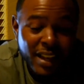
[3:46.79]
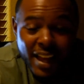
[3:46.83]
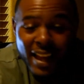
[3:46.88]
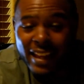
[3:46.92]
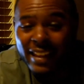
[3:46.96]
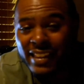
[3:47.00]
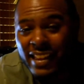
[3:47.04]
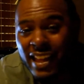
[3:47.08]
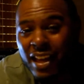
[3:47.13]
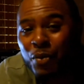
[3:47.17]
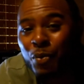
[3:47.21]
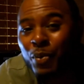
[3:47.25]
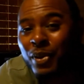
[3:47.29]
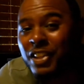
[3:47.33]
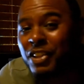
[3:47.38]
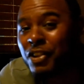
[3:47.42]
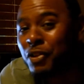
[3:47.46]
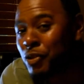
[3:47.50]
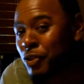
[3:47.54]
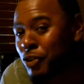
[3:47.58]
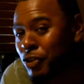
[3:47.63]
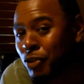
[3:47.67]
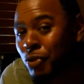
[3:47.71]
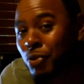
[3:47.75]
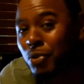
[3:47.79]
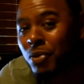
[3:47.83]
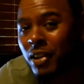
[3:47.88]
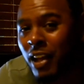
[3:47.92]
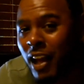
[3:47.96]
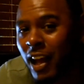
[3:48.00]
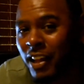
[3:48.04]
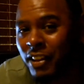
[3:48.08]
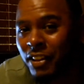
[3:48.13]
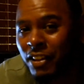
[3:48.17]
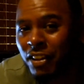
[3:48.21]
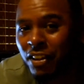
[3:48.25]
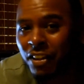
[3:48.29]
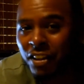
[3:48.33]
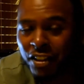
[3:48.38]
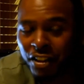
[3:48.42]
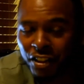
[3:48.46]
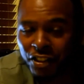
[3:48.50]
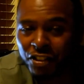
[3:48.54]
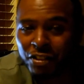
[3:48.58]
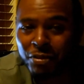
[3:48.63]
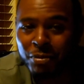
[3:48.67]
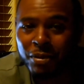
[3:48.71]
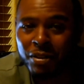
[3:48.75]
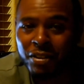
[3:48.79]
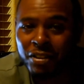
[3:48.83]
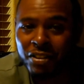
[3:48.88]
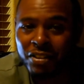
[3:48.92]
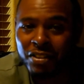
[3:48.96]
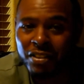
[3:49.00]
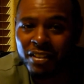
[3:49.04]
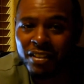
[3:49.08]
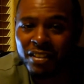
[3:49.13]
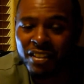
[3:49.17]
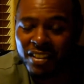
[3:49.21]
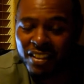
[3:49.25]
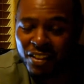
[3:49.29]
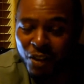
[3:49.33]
And then when you do gather your customers,